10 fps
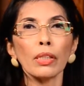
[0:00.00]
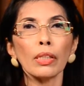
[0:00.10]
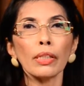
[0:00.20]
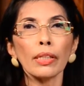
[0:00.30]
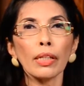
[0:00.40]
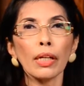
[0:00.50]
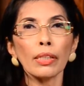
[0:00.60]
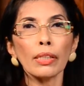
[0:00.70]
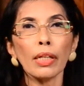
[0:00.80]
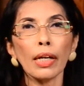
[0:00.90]
in the
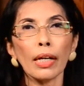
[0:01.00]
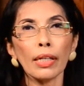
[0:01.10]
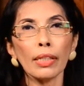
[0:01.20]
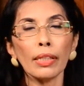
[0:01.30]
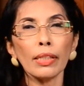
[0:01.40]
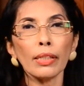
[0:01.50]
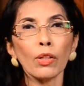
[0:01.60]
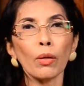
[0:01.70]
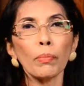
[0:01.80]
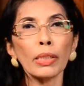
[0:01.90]
current highly
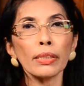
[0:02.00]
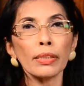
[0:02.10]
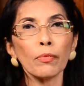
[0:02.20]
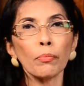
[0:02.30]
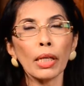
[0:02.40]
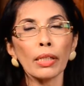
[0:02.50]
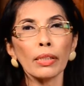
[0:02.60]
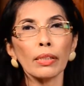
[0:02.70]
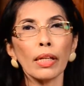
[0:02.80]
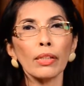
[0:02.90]
competitive
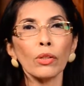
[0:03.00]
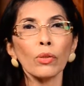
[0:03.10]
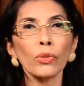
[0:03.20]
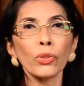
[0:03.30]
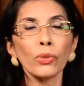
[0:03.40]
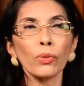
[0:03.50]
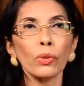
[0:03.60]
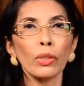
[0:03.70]
market and also